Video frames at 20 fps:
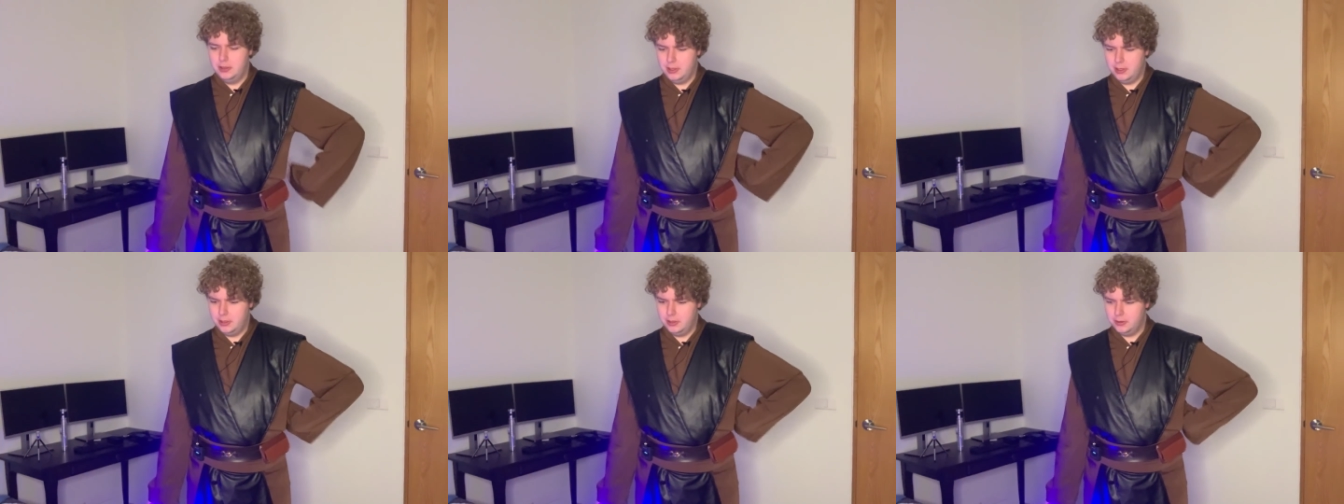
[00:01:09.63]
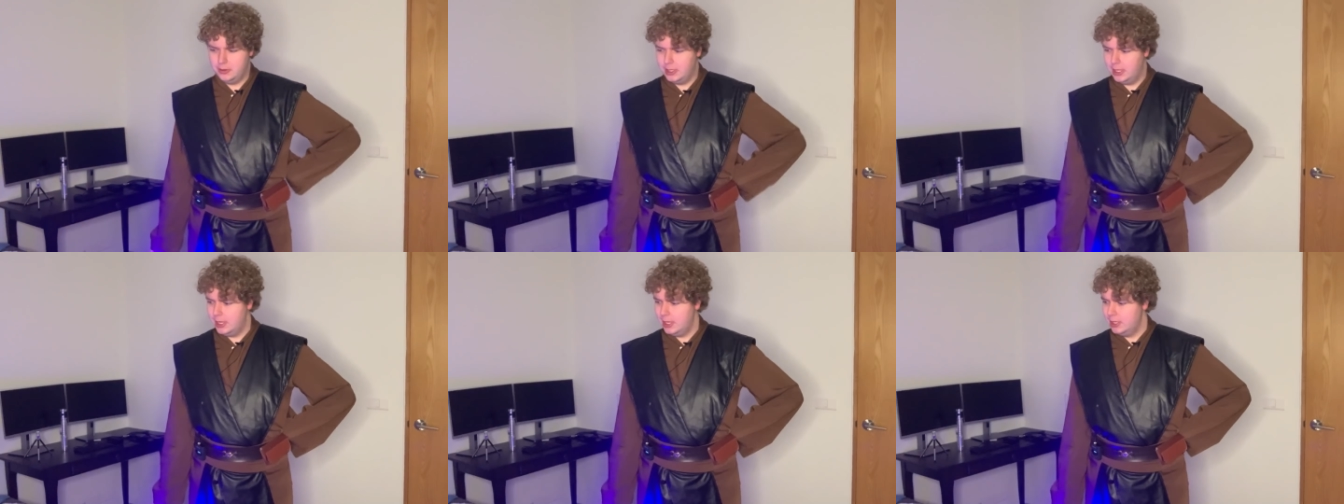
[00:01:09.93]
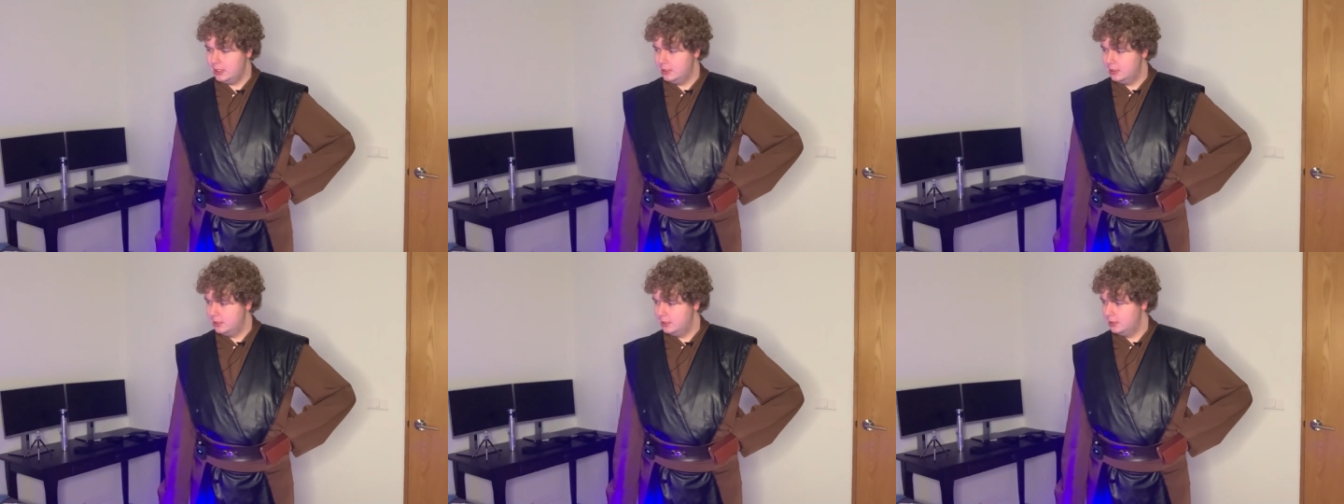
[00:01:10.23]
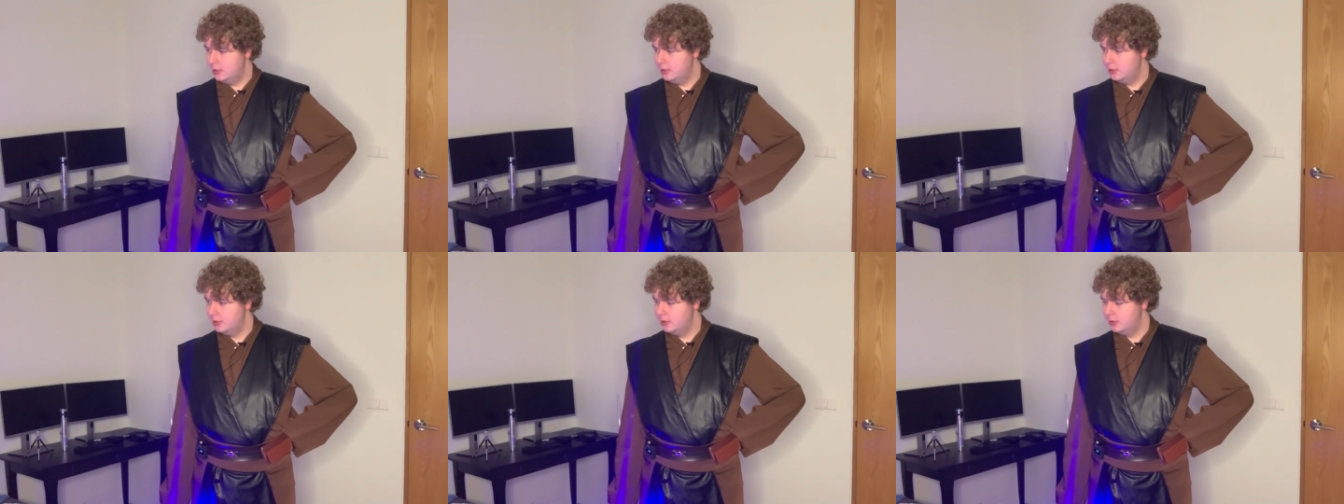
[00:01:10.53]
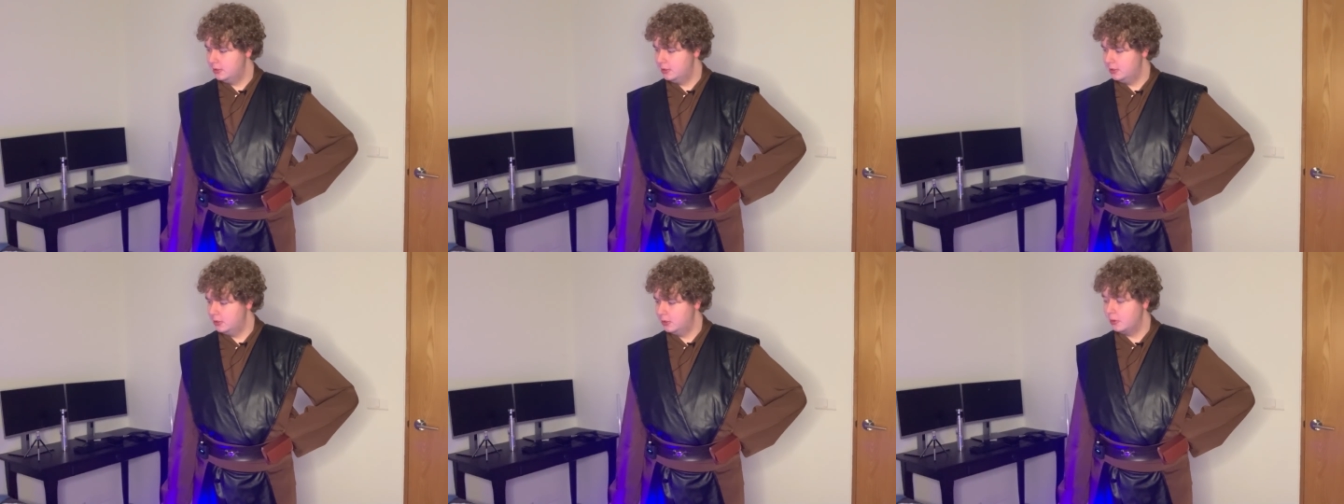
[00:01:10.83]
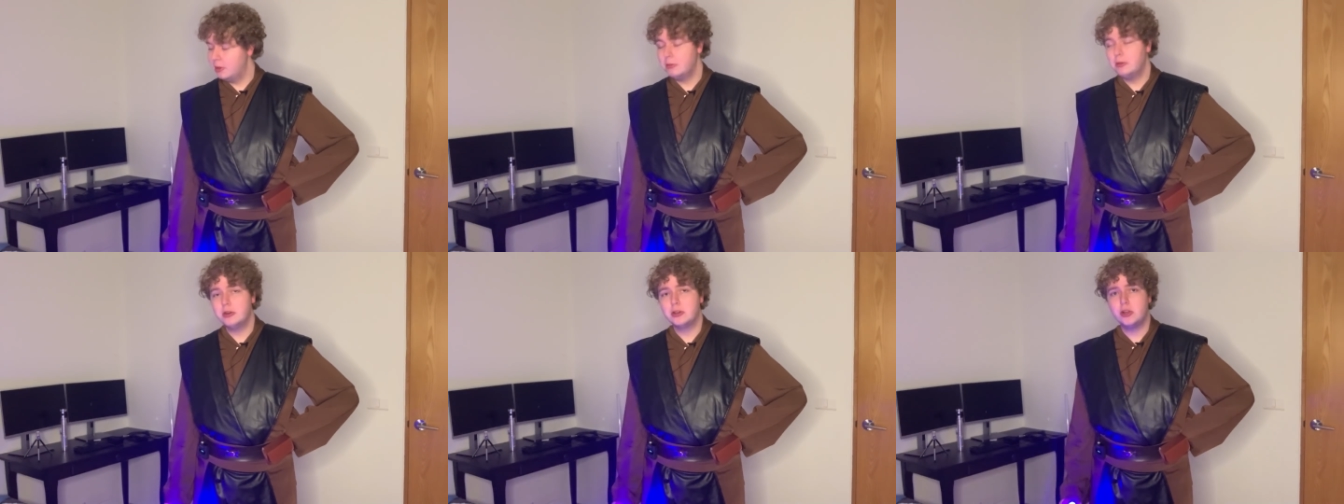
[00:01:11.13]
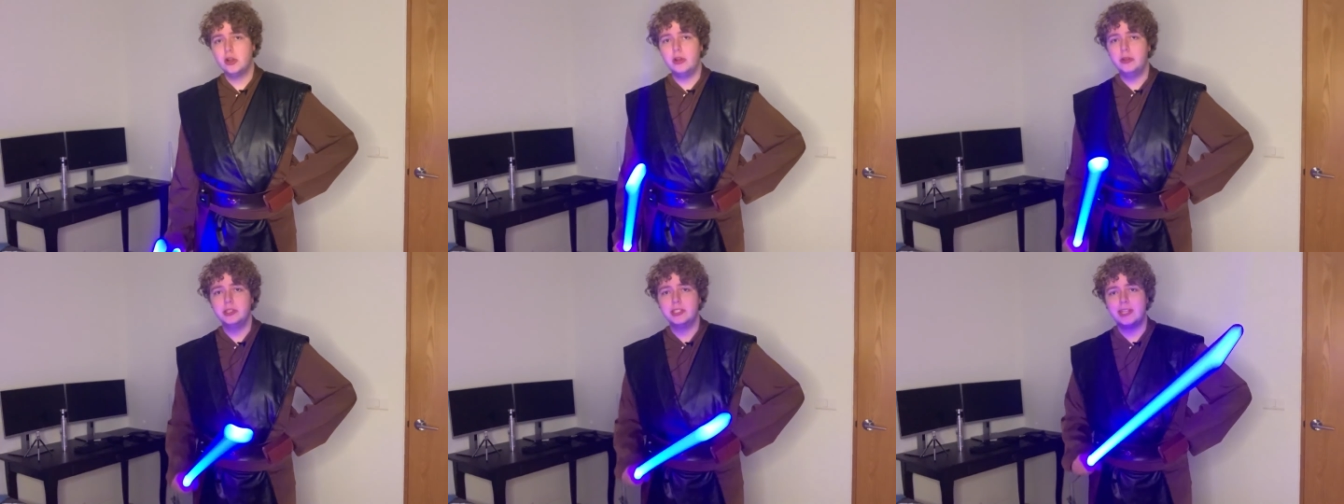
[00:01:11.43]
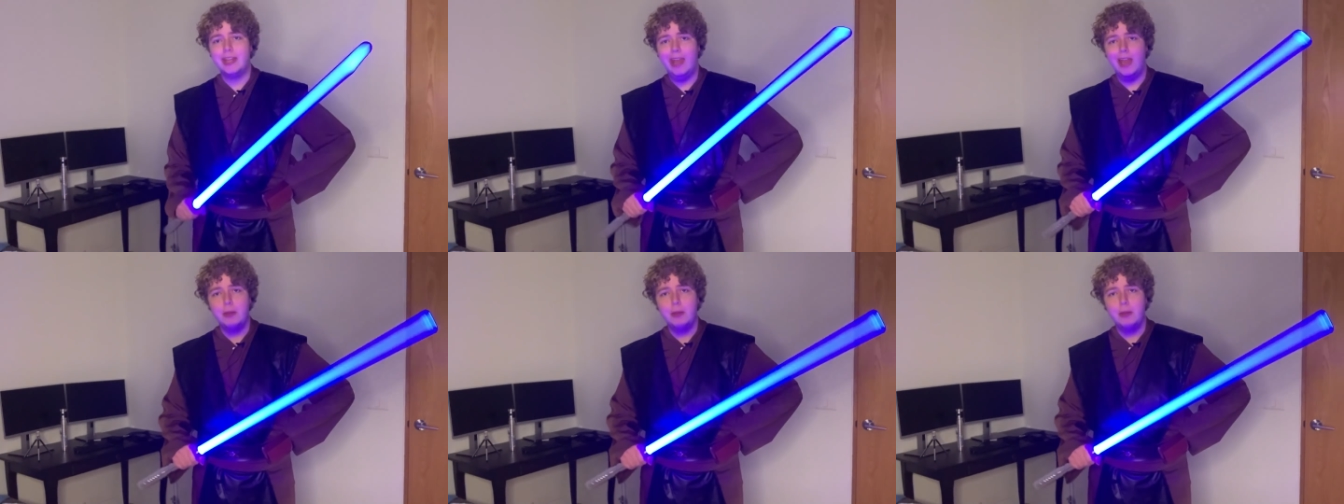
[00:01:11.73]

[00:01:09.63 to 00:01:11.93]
oh God. You know what, I'm gonna call this